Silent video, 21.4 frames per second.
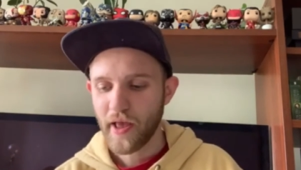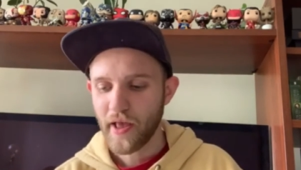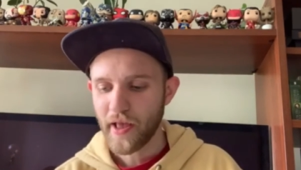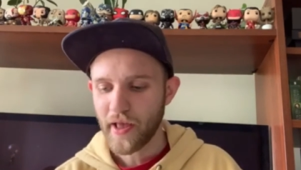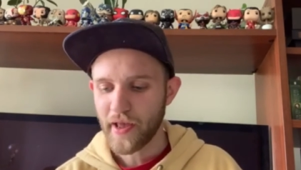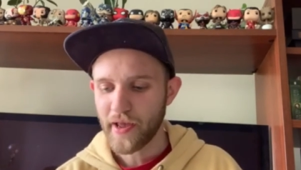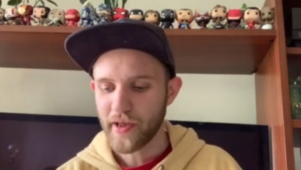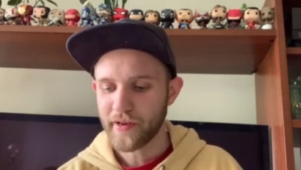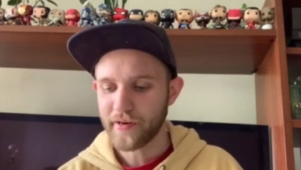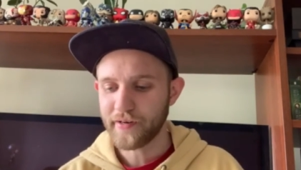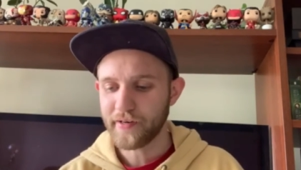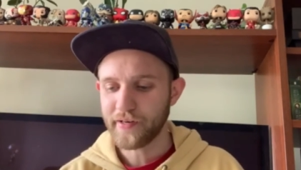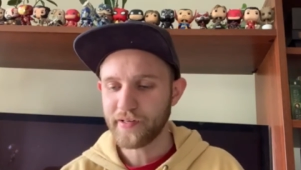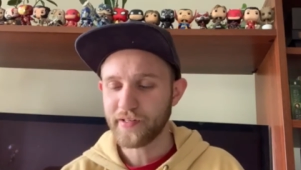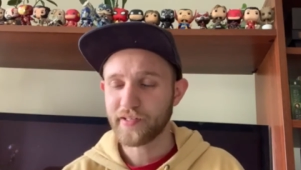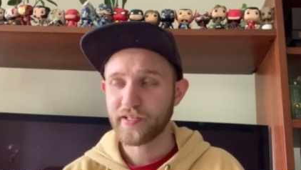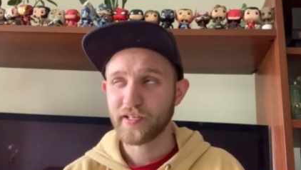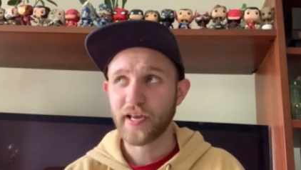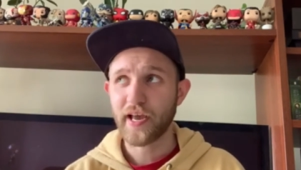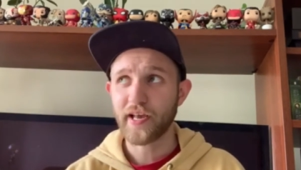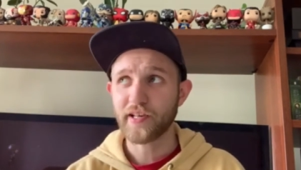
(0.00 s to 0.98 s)
and
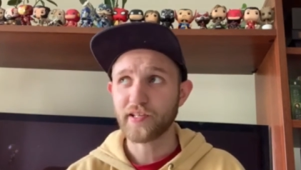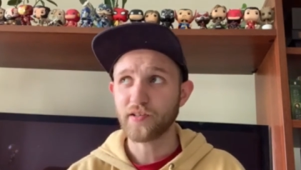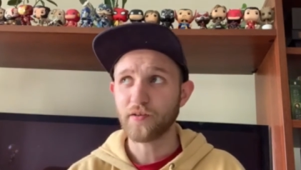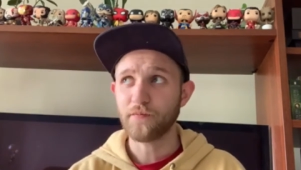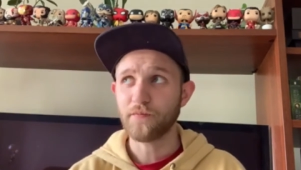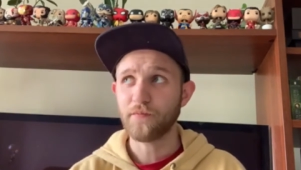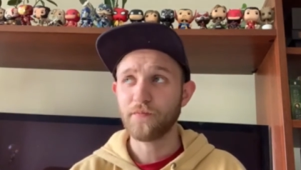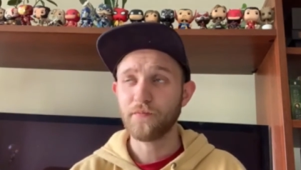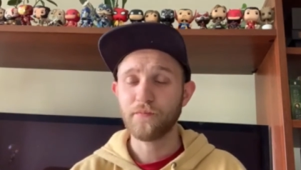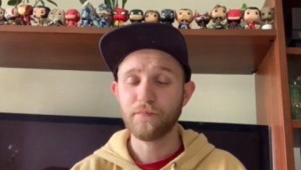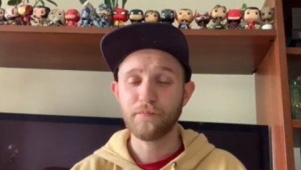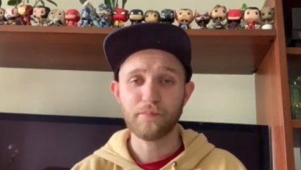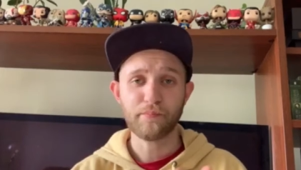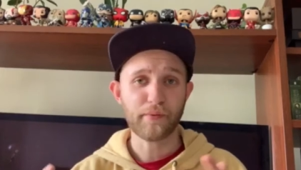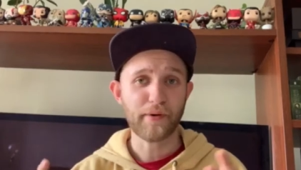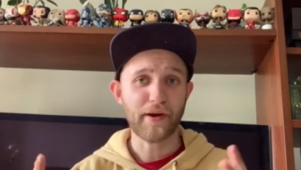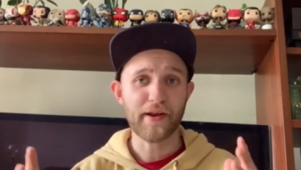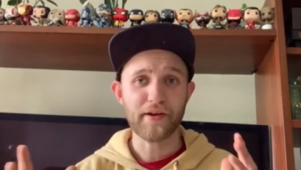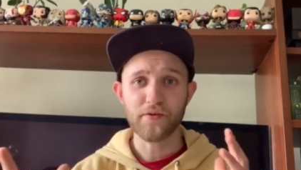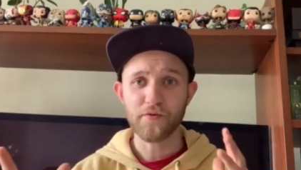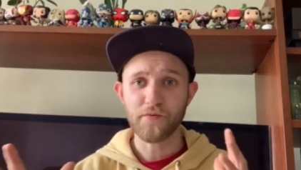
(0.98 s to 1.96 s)
it has a
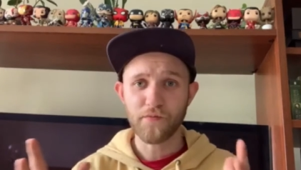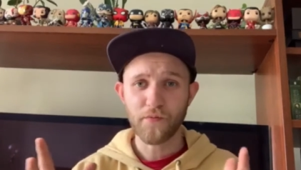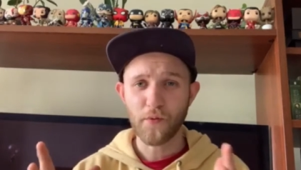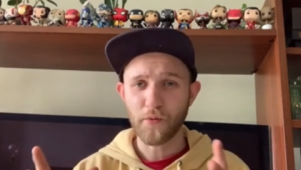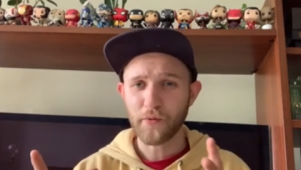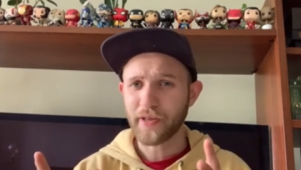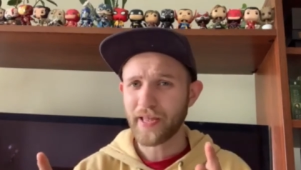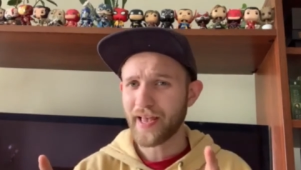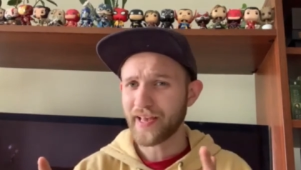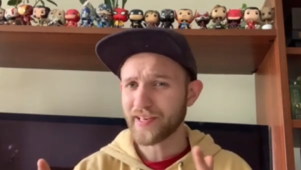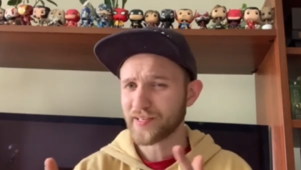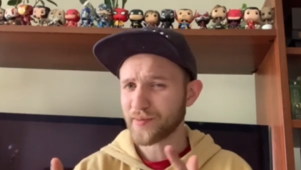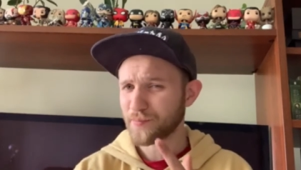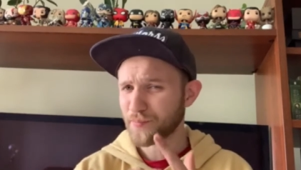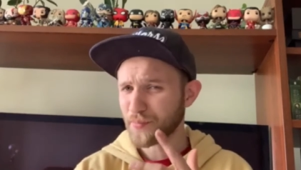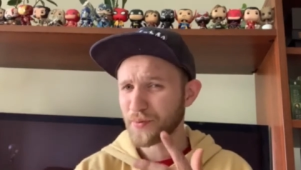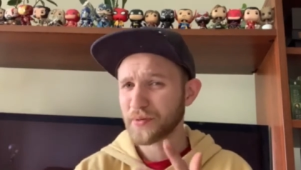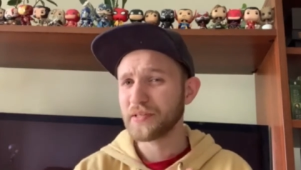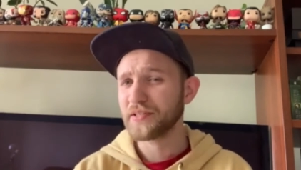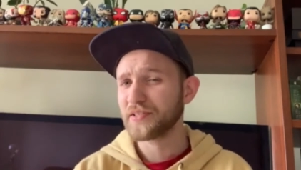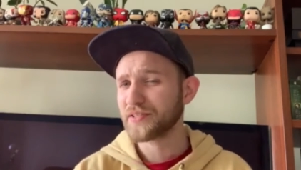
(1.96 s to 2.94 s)
brand new full cast. I'm
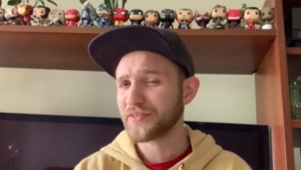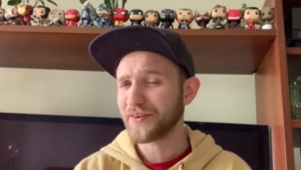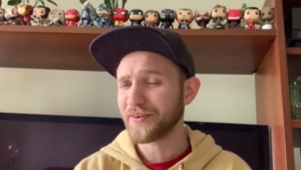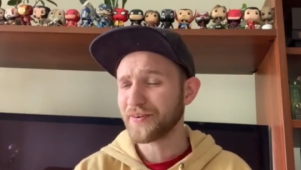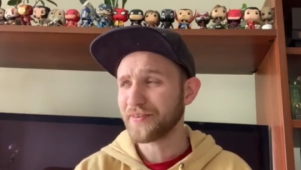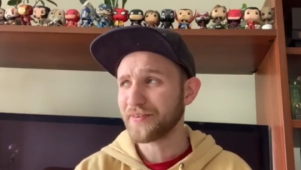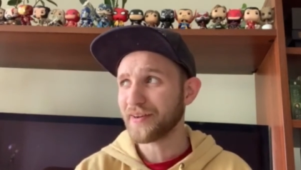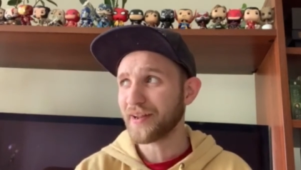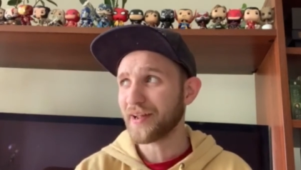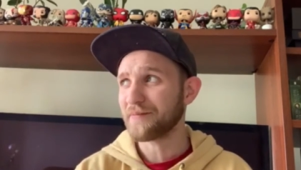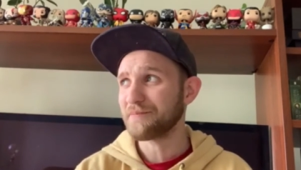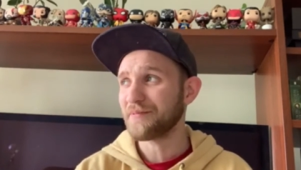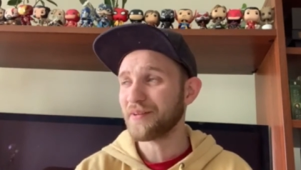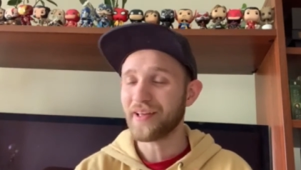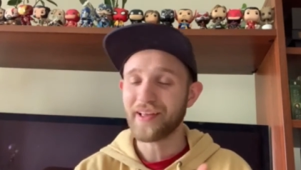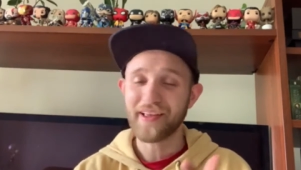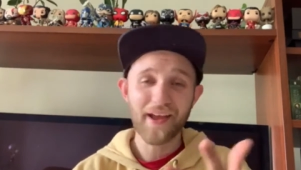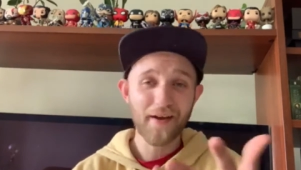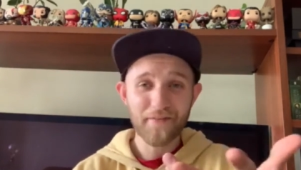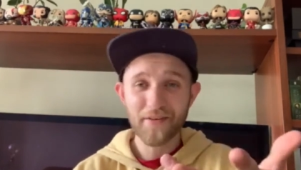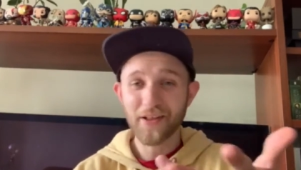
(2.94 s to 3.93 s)
pretty certain, I've,
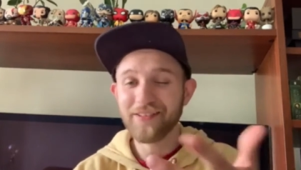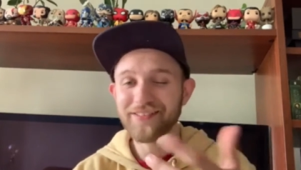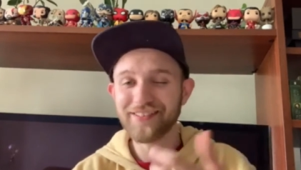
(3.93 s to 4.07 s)
I haven't